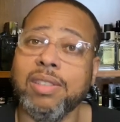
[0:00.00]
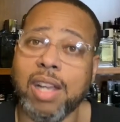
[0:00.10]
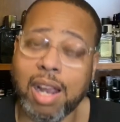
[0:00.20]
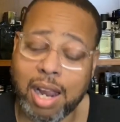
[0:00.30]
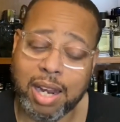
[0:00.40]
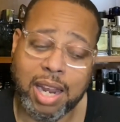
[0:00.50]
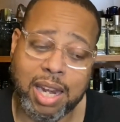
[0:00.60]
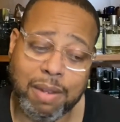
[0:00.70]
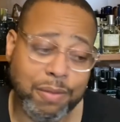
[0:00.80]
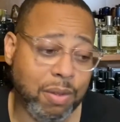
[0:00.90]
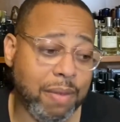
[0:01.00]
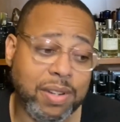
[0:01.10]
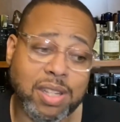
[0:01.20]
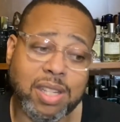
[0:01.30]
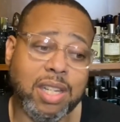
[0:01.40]
All right. And if you ever
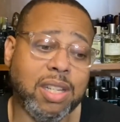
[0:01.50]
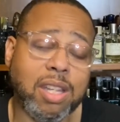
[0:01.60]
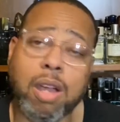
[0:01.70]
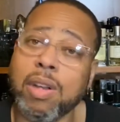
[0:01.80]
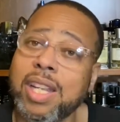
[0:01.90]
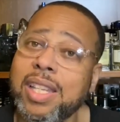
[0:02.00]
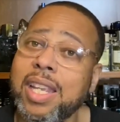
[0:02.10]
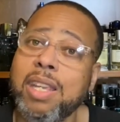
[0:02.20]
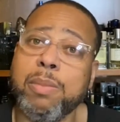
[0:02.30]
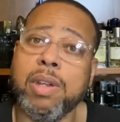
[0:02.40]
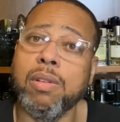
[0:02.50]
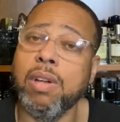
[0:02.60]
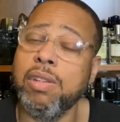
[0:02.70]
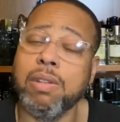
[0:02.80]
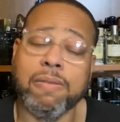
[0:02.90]
just need to talk, hit that email,
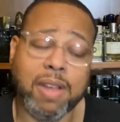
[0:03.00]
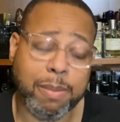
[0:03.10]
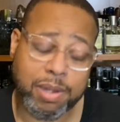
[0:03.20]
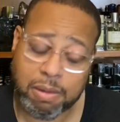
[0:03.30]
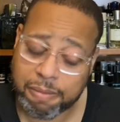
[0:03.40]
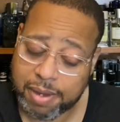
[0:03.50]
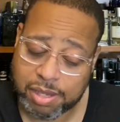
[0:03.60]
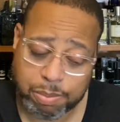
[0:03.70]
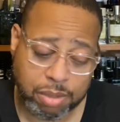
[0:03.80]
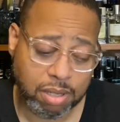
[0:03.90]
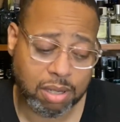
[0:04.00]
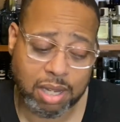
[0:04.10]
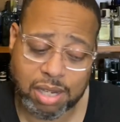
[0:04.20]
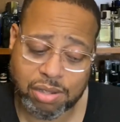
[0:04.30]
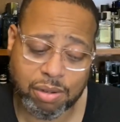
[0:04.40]
or you can find me on Facebook,
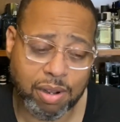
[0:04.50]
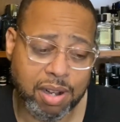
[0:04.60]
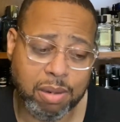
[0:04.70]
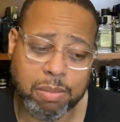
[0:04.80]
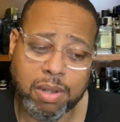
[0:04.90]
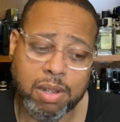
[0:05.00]
Instagram,